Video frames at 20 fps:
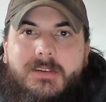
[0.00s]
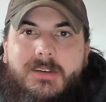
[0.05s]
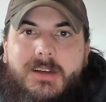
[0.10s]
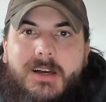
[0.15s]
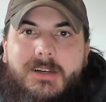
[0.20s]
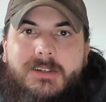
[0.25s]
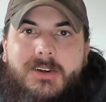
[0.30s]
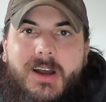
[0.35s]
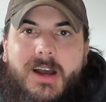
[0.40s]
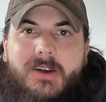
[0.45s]

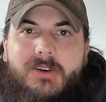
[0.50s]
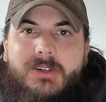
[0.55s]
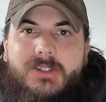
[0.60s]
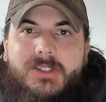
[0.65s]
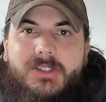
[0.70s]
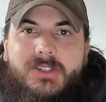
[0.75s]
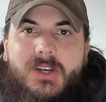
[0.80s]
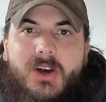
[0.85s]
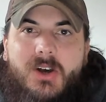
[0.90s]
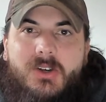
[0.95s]
Dr. Irish
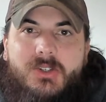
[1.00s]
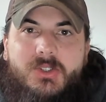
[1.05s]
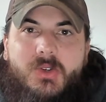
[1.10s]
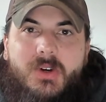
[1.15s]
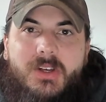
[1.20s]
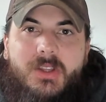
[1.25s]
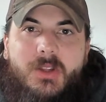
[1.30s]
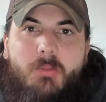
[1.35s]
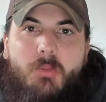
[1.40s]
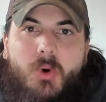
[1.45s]
is also
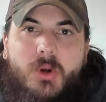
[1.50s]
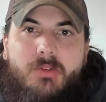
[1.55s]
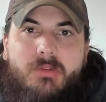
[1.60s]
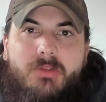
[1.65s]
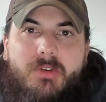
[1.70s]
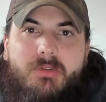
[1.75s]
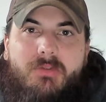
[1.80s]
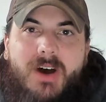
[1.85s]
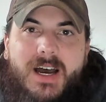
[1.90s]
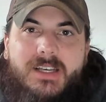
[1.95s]
on the board
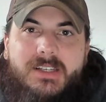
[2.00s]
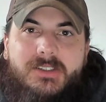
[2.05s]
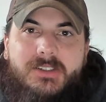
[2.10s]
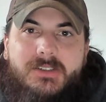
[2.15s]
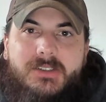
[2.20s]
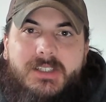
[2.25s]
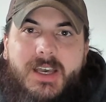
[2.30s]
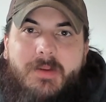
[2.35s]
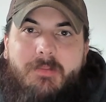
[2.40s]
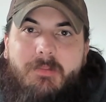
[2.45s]
of
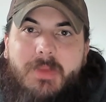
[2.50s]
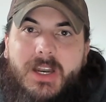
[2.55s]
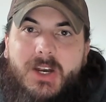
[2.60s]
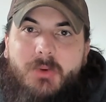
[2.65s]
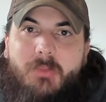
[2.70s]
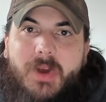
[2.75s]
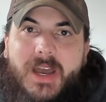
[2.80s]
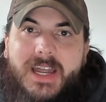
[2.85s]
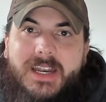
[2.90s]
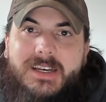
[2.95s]
advisors at
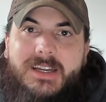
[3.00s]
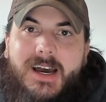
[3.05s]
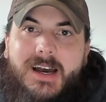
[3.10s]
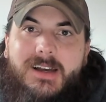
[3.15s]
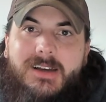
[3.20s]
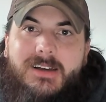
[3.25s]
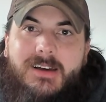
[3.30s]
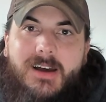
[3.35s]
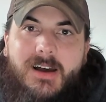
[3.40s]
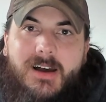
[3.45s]

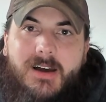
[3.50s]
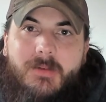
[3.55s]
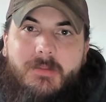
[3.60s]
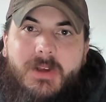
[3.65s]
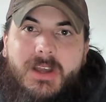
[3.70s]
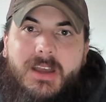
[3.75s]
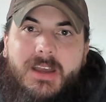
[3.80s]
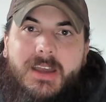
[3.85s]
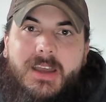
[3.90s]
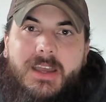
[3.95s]
betterpet.com,